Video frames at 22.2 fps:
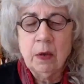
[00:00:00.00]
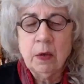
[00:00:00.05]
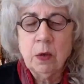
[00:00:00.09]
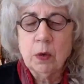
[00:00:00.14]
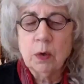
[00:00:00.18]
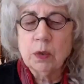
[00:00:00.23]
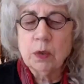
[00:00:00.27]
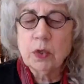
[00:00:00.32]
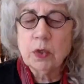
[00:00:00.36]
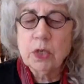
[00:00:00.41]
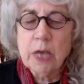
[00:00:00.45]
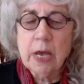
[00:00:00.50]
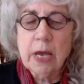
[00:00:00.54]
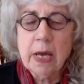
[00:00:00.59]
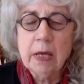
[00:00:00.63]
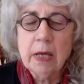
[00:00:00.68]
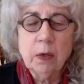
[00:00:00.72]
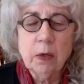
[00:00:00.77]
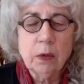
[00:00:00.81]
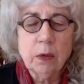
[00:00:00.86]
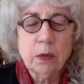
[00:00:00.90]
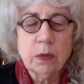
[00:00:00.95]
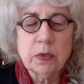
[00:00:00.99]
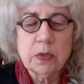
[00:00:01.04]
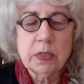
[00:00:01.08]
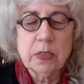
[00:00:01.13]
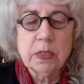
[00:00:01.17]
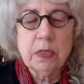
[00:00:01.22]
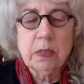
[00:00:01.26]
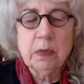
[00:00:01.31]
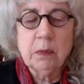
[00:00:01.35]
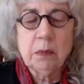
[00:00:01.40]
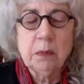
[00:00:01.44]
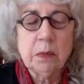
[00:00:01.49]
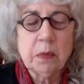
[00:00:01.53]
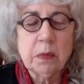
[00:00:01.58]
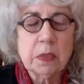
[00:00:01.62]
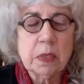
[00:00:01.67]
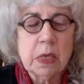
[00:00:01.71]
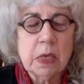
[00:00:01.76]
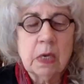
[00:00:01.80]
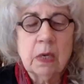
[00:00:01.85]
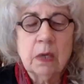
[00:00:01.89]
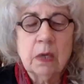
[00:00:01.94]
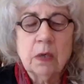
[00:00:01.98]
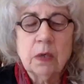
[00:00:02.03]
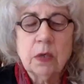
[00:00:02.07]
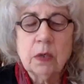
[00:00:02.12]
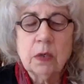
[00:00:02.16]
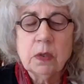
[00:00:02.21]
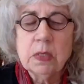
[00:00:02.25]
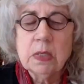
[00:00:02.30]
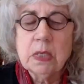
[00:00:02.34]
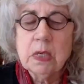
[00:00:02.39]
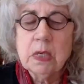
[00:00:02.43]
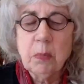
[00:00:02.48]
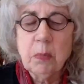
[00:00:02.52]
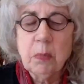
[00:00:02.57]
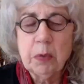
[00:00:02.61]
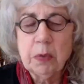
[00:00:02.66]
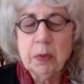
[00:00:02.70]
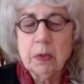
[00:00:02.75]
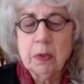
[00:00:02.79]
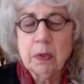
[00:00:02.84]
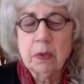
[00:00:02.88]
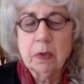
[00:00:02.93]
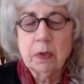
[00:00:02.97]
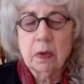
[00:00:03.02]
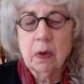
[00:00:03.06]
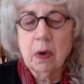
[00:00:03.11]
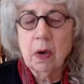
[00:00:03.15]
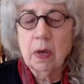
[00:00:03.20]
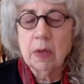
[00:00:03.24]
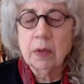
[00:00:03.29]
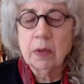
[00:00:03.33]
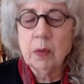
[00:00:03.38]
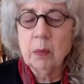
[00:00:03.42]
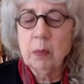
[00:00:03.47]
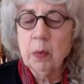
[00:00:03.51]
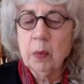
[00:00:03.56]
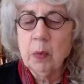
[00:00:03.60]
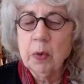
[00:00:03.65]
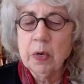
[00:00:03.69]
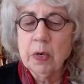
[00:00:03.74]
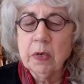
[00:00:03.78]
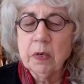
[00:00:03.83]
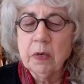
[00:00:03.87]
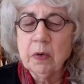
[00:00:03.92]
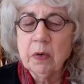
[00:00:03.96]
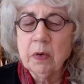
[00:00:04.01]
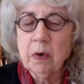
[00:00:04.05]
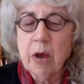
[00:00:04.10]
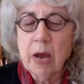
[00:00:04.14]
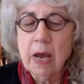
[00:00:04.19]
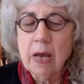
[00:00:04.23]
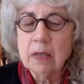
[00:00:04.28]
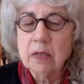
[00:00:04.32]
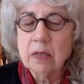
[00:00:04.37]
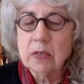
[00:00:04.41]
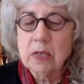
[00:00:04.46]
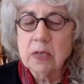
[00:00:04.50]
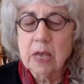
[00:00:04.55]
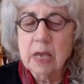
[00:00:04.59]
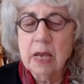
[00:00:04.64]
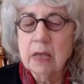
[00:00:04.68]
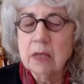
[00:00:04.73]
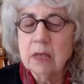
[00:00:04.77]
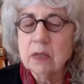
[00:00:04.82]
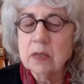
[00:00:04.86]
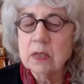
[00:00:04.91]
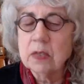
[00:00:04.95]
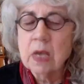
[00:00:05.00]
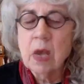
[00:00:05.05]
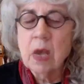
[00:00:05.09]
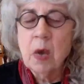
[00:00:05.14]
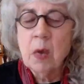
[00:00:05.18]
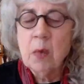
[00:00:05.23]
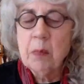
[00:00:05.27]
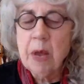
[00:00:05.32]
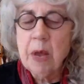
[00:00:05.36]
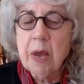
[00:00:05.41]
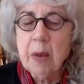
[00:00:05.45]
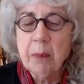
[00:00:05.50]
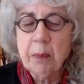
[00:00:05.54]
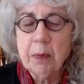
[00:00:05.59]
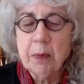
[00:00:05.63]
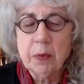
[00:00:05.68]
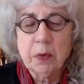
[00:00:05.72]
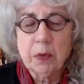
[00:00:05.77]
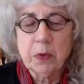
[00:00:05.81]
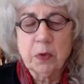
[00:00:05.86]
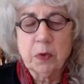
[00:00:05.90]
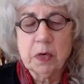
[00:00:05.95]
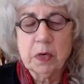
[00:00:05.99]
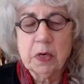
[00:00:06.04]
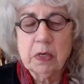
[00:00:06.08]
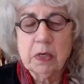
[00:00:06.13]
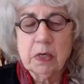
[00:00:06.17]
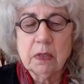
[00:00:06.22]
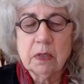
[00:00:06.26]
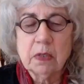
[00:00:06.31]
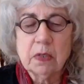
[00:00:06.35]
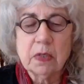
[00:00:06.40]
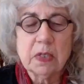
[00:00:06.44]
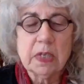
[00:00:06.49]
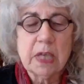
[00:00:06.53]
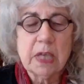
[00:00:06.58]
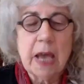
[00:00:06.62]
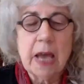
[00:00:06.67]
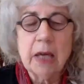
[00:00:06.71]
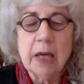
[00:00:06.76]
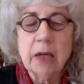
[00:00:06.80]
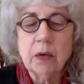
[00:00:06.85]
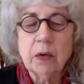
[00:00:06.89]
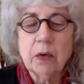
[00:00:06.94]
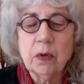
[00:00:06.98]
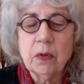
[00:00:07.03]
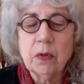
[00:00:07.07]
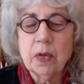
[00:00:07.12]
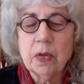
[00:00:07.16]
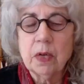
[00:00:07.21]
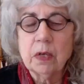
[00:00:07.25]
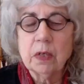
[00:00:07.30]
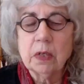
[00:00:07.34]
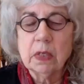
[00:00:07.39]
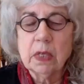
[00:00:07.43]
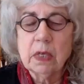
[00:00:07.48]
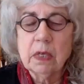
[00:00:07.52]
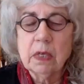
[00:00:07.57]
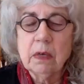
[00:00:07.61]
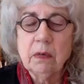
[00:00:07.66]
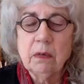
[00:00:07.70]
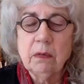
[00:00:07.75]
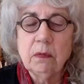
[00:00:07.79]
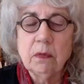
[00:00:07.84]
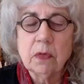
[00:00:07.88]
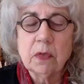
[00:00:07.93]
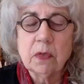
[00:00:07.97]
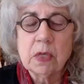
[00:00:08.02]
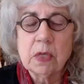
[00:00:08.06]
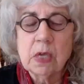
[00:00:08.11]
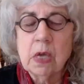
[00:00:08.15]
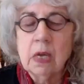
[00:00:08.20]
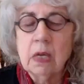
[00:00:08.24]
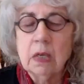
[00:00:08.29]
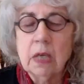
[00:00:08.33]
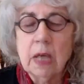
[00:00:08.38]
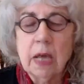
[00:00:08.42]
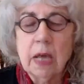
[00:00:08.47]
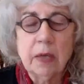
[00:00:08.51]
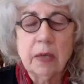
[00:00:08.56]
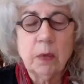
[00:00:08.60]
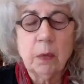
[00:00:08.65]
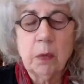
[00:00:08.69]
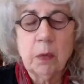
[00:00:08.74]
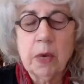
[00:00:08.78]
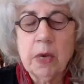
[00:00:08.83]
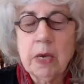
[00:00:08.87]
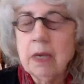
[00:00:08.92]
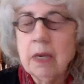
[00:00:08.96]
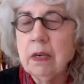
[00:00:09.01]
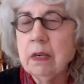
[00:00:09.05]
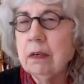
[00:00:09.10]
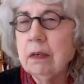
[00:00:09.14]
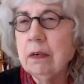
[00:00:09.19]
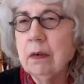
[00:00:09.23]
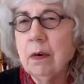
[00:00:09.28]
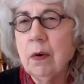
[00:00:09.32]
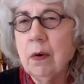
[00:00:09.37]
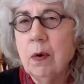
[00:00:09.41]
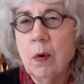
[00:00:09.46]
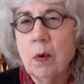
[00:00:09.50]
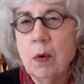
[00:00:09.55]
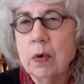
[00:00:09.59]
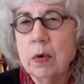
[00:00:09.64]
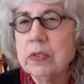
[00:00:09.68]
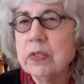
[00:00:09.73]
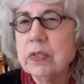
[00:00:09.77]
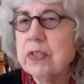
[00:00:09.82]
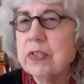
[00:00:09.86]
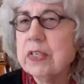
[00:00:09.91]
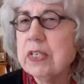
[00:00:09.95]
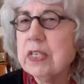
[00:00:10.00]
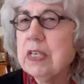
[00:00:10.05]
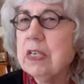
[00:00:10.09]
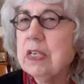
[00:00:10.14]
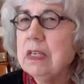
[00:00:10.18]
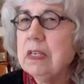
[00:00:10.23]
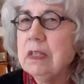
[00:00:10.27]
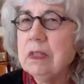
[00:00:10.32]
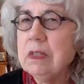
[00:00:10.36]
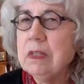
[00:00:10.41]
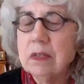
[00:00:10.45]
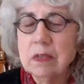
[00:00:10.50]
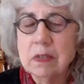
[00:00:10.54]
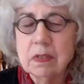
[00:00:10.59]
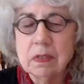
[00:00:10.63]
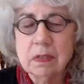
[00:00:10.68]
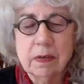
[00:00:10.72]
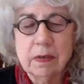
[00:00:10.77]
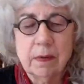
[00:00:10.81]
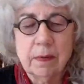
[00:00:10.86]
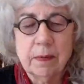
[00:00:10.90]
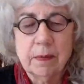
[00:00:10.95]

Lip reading: Your shadow seems to deepen on the morning grass as pepper trees scatter their leaves like rain or seeds.